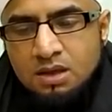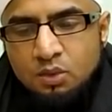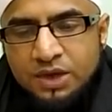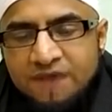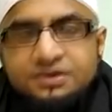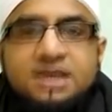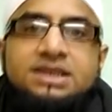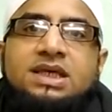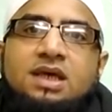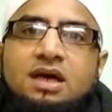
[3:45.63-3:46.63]
We have
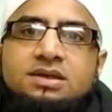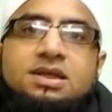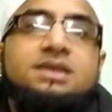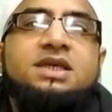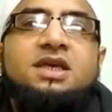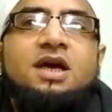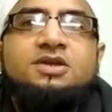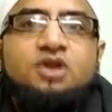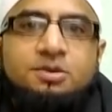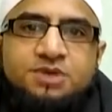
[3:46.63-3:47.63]
tazkiyah. Tazkiyah
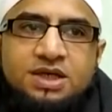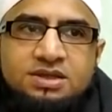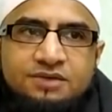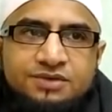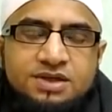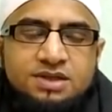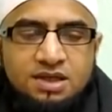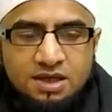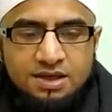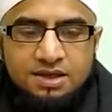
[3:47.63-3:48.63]
is an objective.
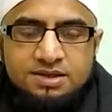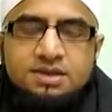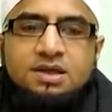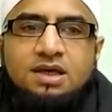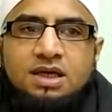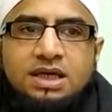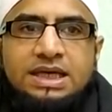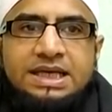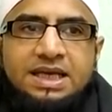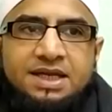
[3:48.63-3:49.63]
Tazkiyah is
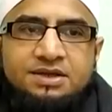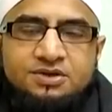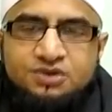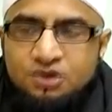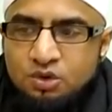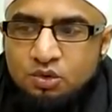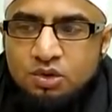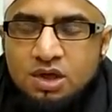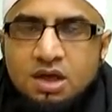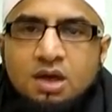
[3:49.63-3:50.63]
cleaning the soul.
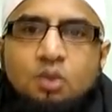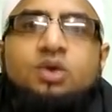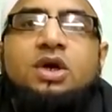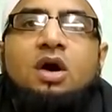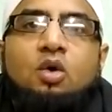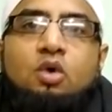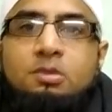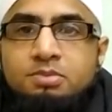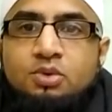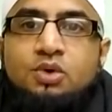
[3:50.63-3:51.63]
We are all
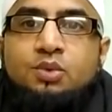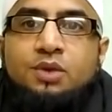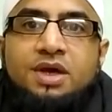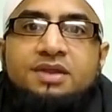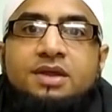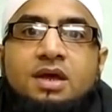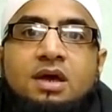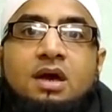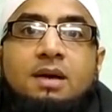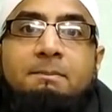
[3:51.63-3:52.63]
born with
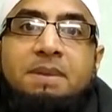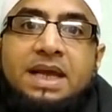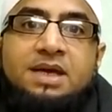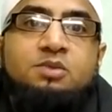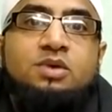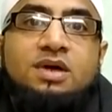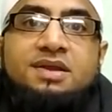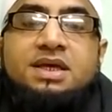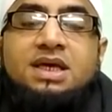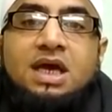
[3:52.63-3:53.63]

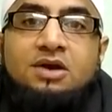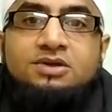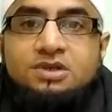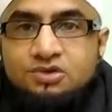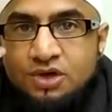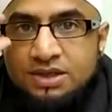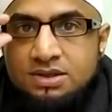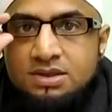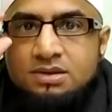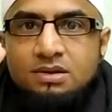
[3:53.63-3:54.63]
blameworthy character
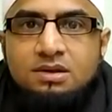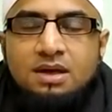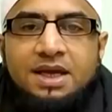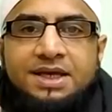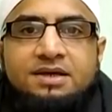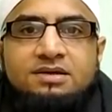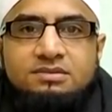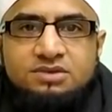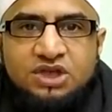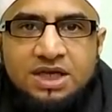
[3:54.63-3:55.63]
traits like
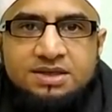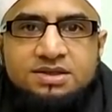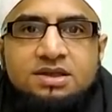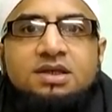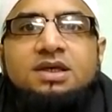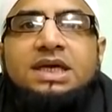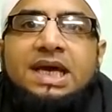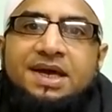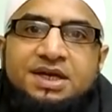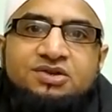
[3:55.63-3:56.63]
jealousy,
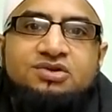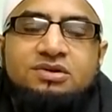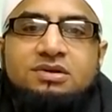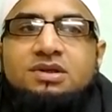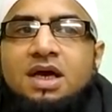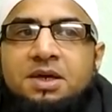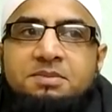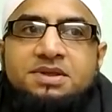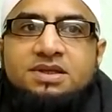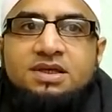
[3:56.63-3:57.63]
hatred,
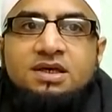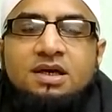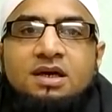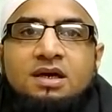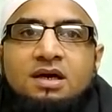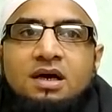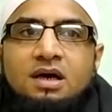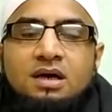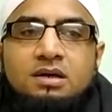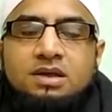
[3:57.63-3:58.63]
enmity.
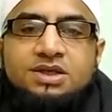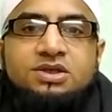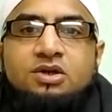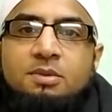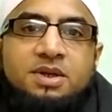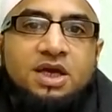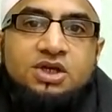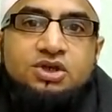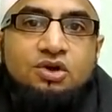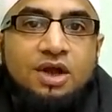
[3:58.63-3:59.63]
It is an
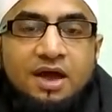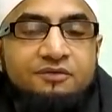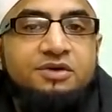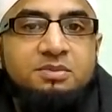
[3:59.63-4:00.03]
obligation on every